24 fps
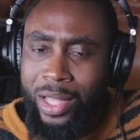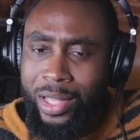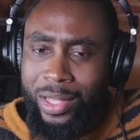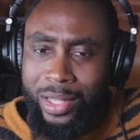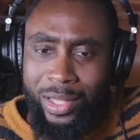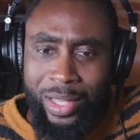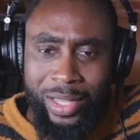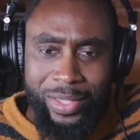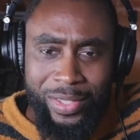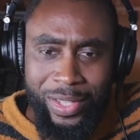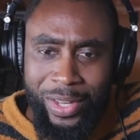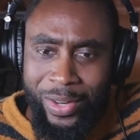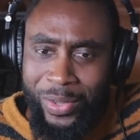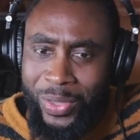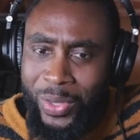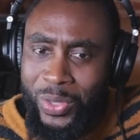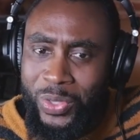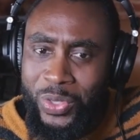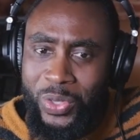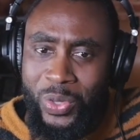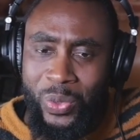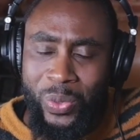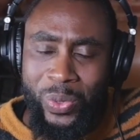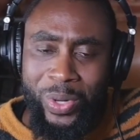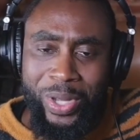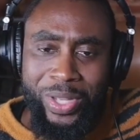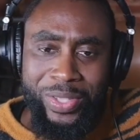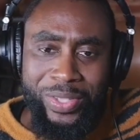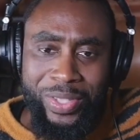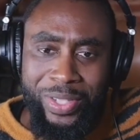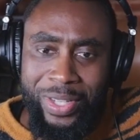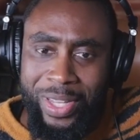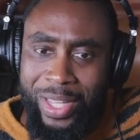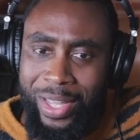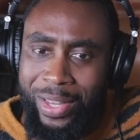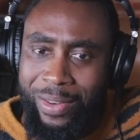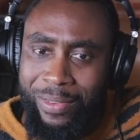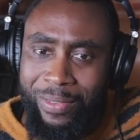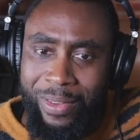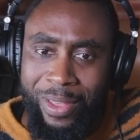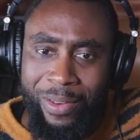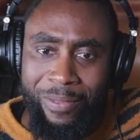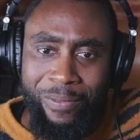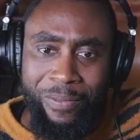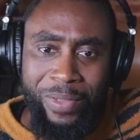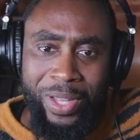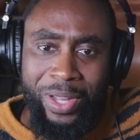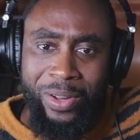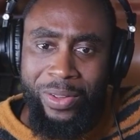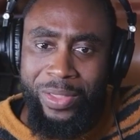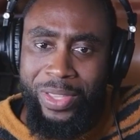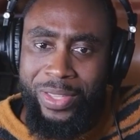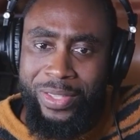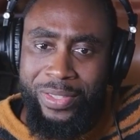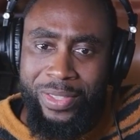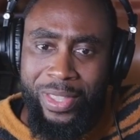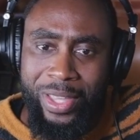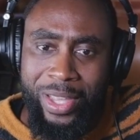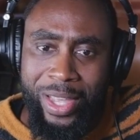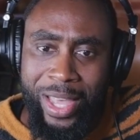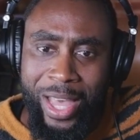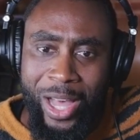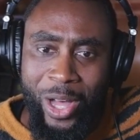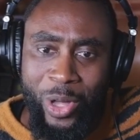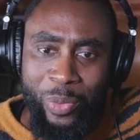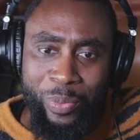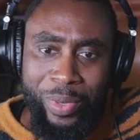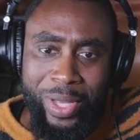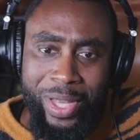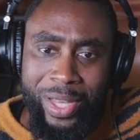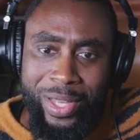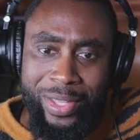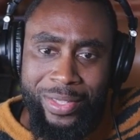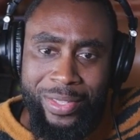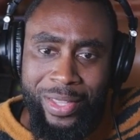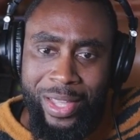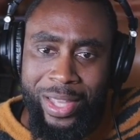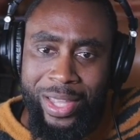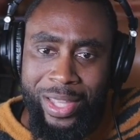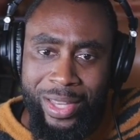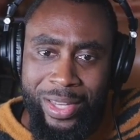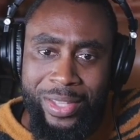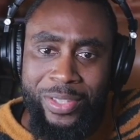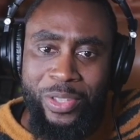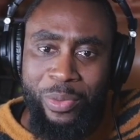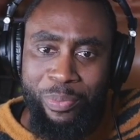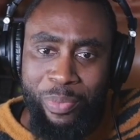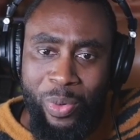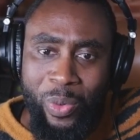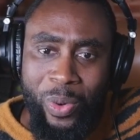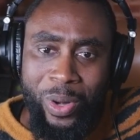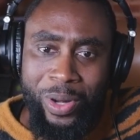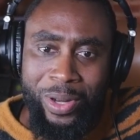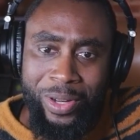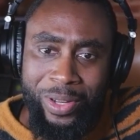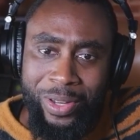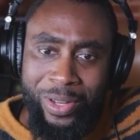let's hear those stories and figure this thing out, because like it is important.